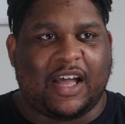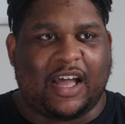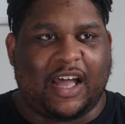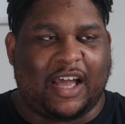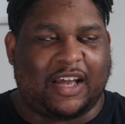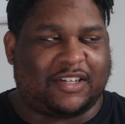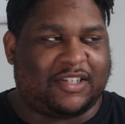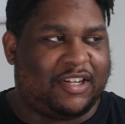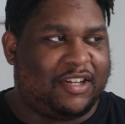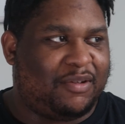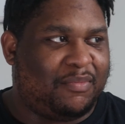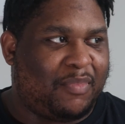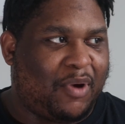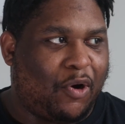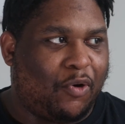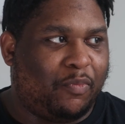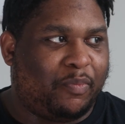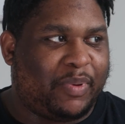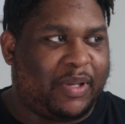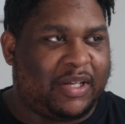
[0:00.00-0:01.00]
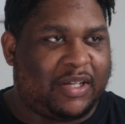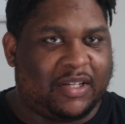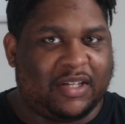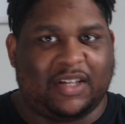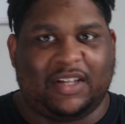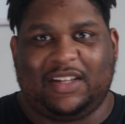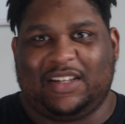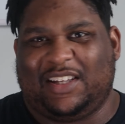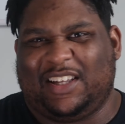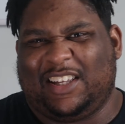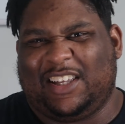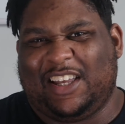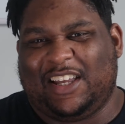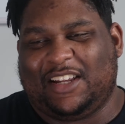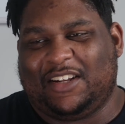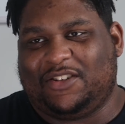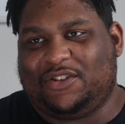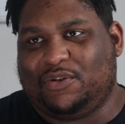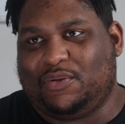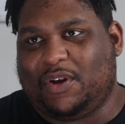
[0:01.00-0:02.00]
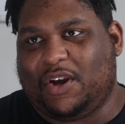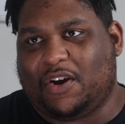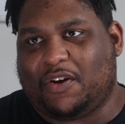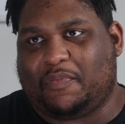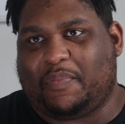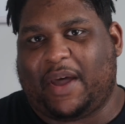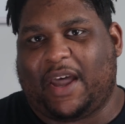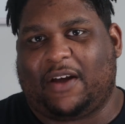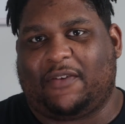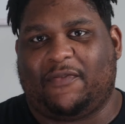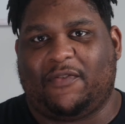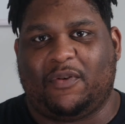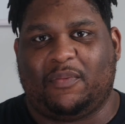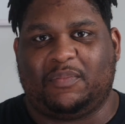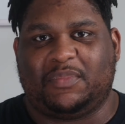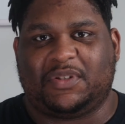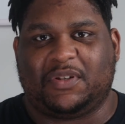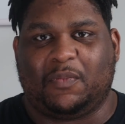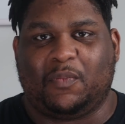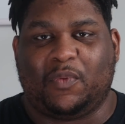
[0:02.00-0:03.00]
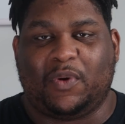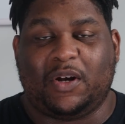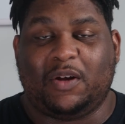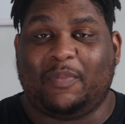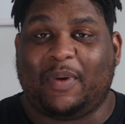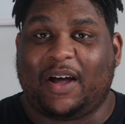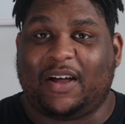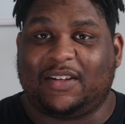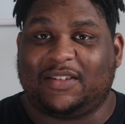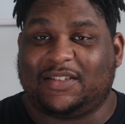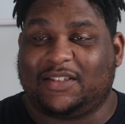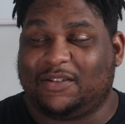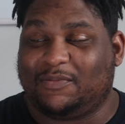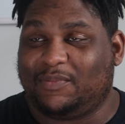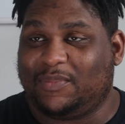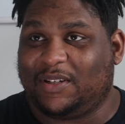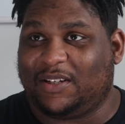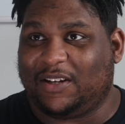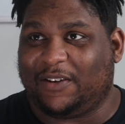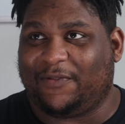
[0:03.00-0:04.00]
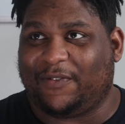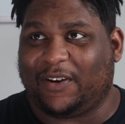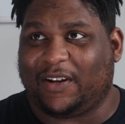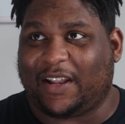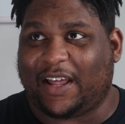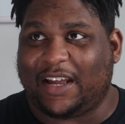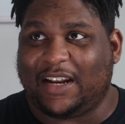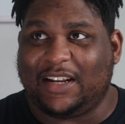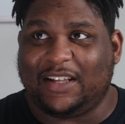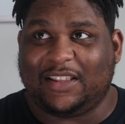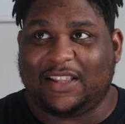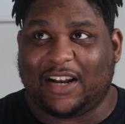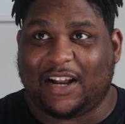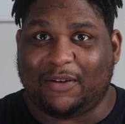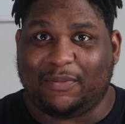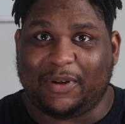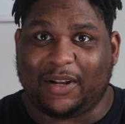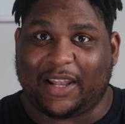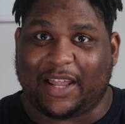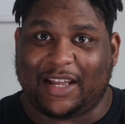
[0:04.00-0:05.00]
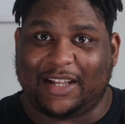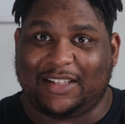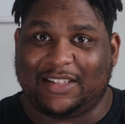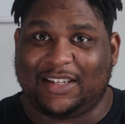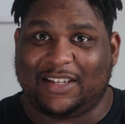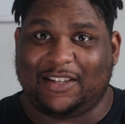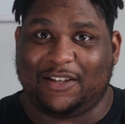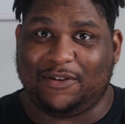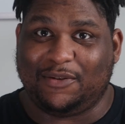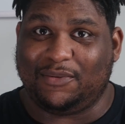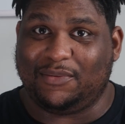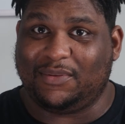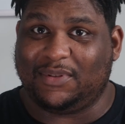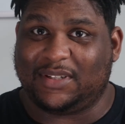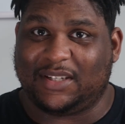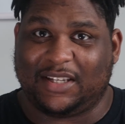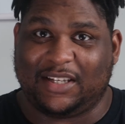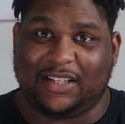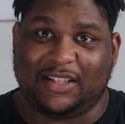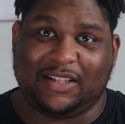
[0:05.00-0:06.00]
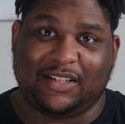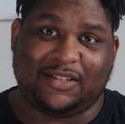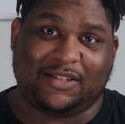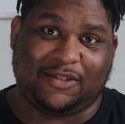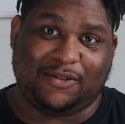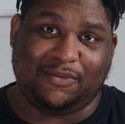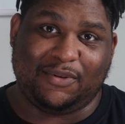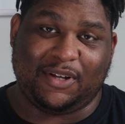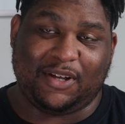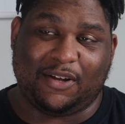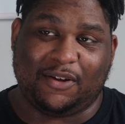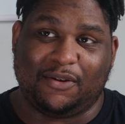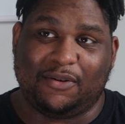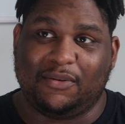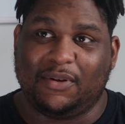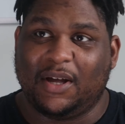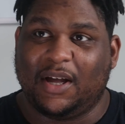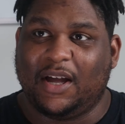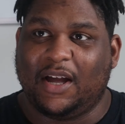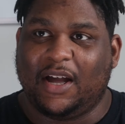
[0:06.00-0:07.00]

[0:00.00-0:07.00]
Actually, I'm hoping again to hear back from someone about some different lighting that I would like to use in the studio.